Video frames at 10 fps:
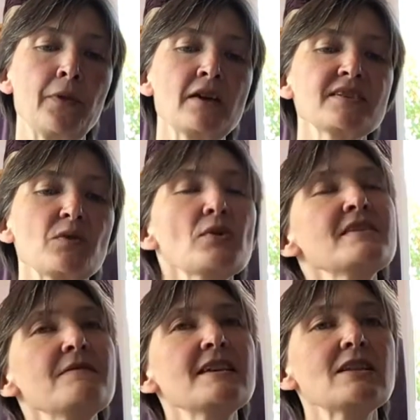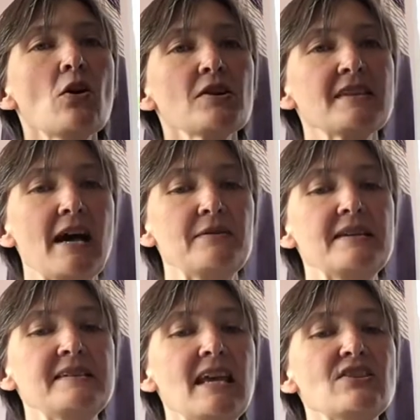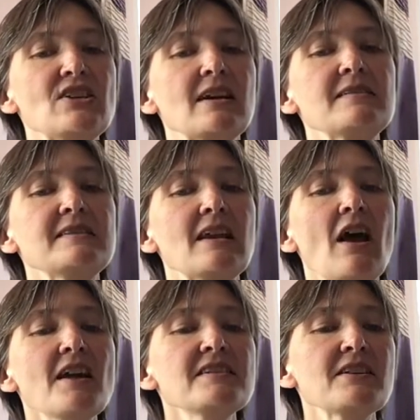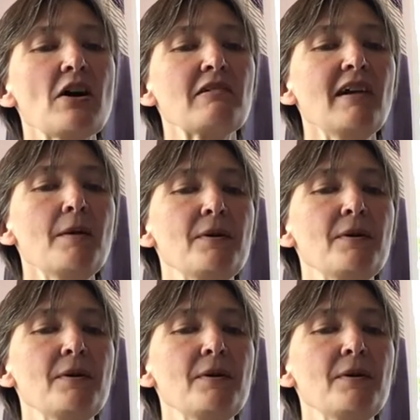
So what if this lockdown is teaching us to lighten our grip